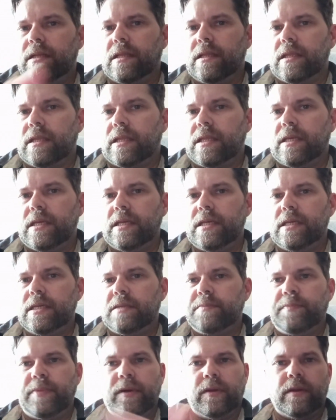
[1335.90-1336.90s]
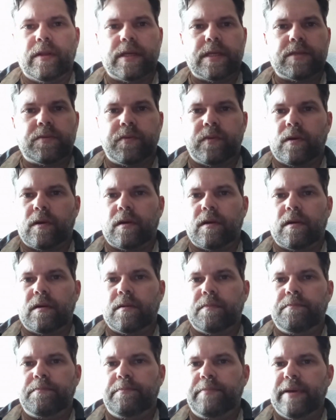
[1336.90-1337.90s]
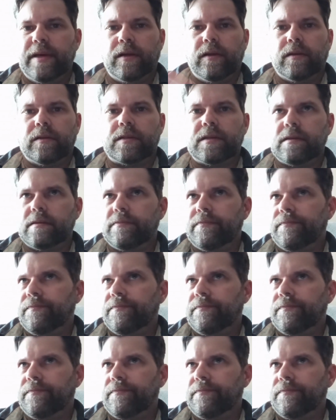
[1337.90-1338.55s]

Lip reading: these buildings were built